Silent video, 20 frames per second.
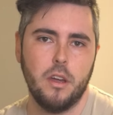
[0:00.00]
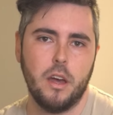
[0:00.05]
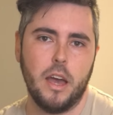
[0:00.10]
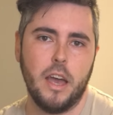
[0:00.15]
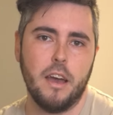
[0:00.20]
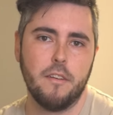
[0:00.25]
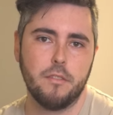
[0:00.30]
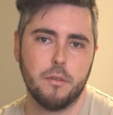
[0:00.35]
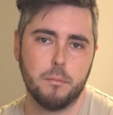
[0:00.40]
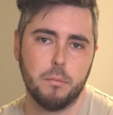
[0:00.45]
I
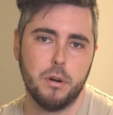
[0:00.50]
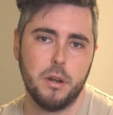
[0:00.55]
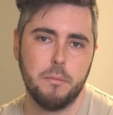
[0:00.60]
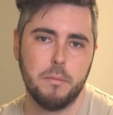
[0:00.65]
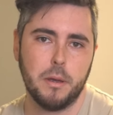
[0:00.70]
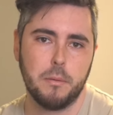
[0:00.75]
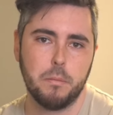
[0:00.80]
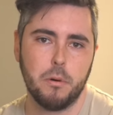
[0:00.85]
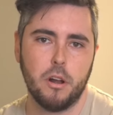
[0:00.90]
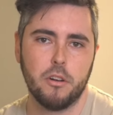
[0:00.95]
have some pretty
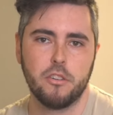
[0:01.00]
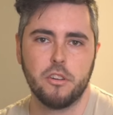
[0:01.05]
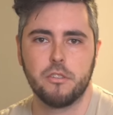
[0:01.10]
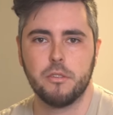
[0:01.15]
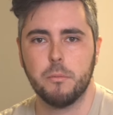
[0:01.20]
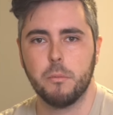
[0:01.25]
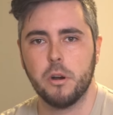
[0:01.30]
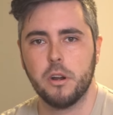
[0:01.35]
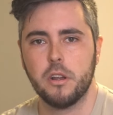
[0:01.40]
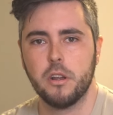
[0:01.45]
big
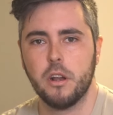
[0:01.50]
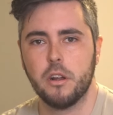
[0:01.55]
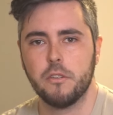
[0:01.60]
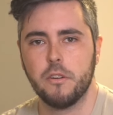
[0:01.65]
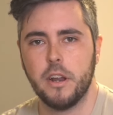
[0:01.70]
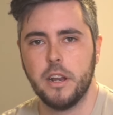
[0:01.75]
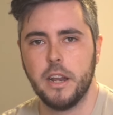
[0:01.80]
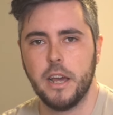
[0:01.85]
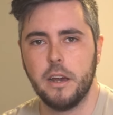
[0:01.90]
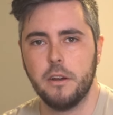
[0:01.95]
projects I'm working on
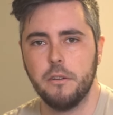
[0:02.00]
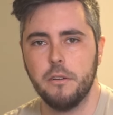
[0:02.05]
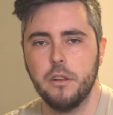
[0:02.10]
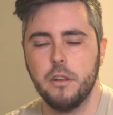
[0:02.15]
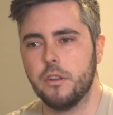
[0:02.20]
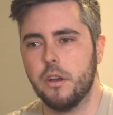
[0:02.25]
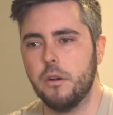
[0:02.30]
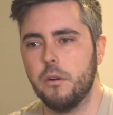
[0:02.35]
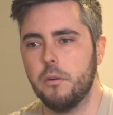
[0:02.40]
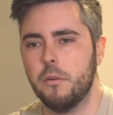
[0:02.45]
right now,
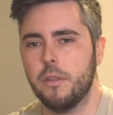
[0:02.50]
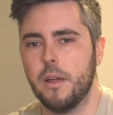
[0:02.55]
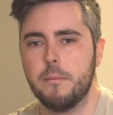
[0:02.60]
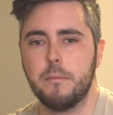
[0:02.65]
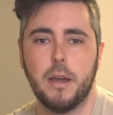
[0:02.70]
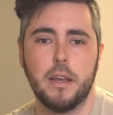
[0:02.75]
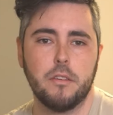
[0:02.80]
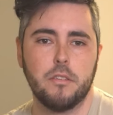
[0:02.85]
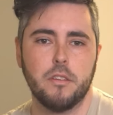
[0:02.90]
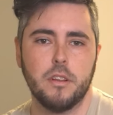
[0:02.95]
so that
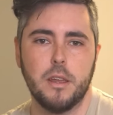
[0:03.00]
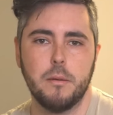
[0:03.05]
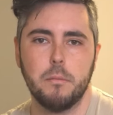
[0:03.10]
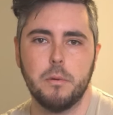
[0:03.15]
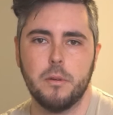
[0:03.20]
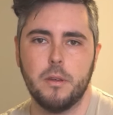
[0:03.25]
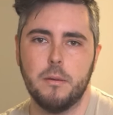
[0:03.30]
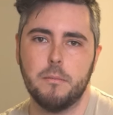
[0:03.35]
might slip.